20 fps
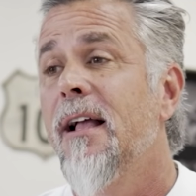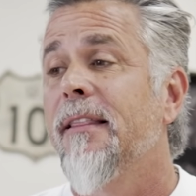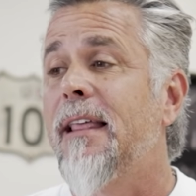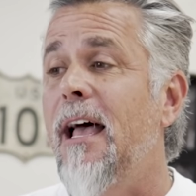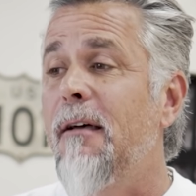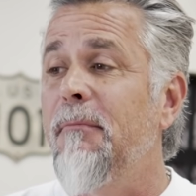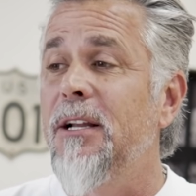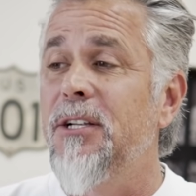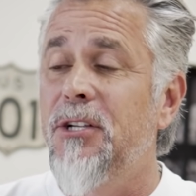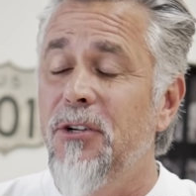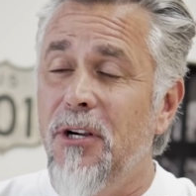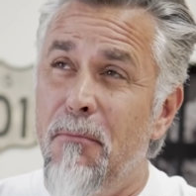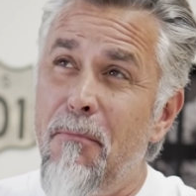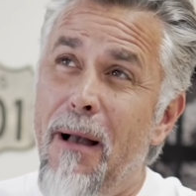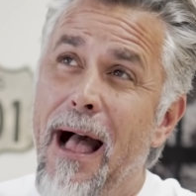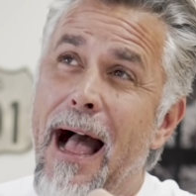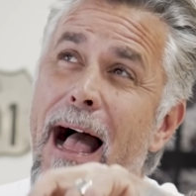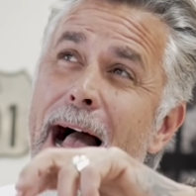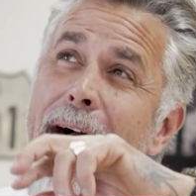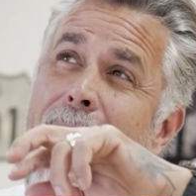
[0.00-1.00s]
That means you could
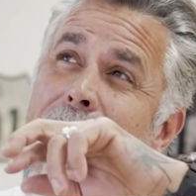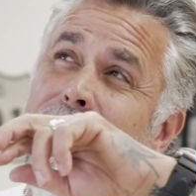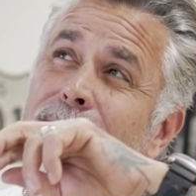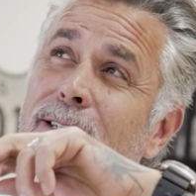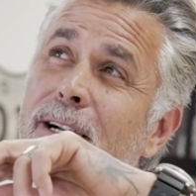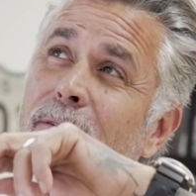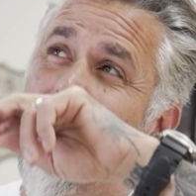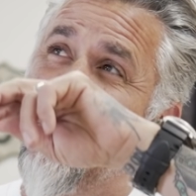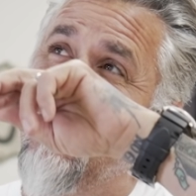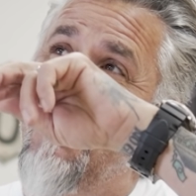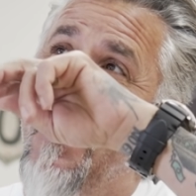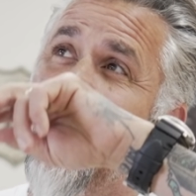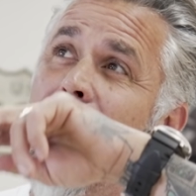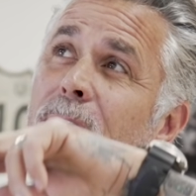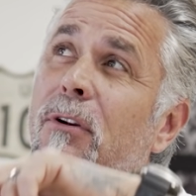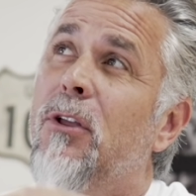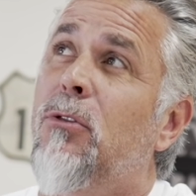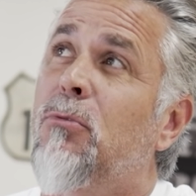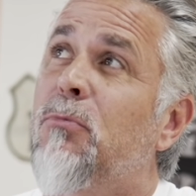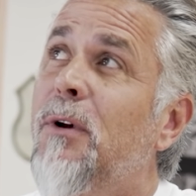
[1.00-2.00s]
buy something about
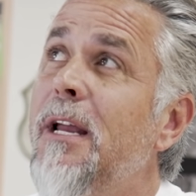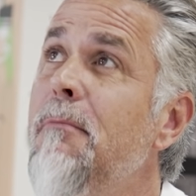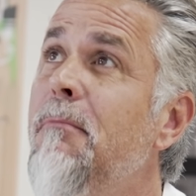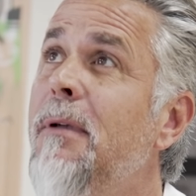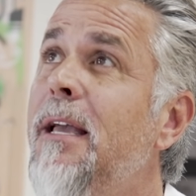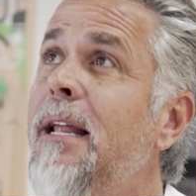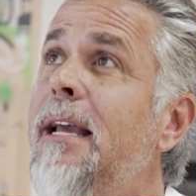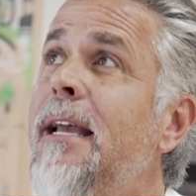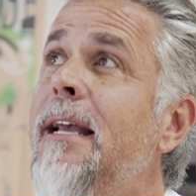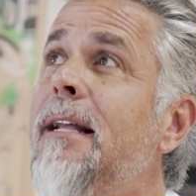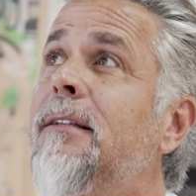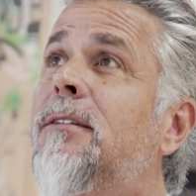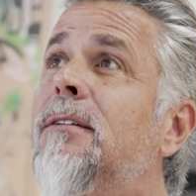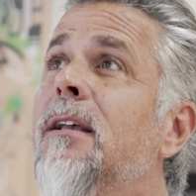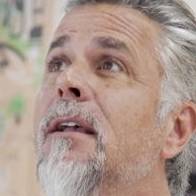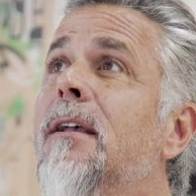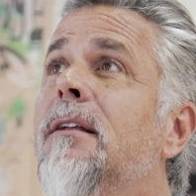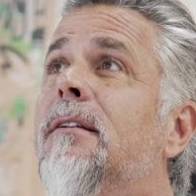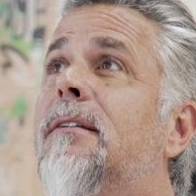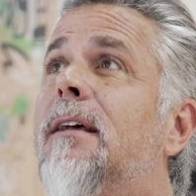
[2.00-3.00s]
every three minutes
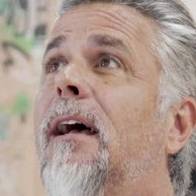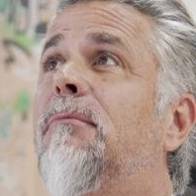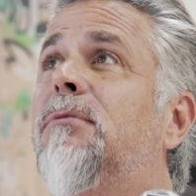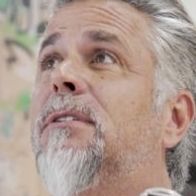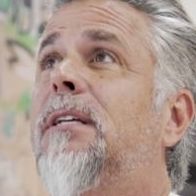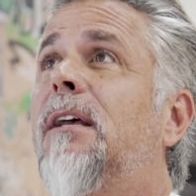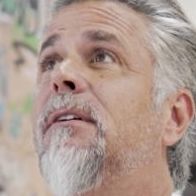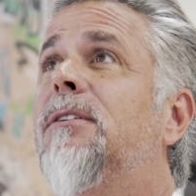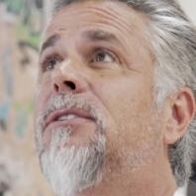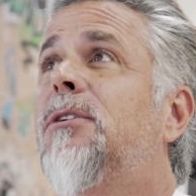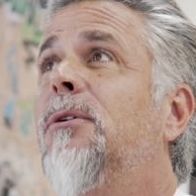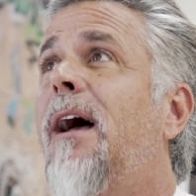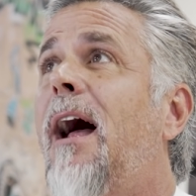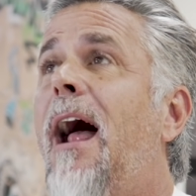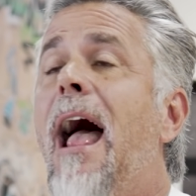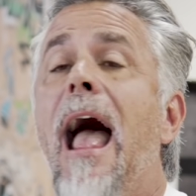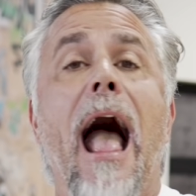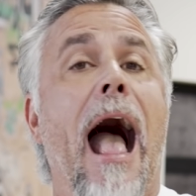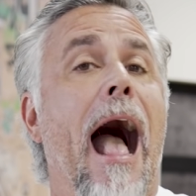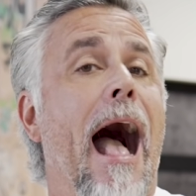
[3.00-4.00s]
times 72 hours.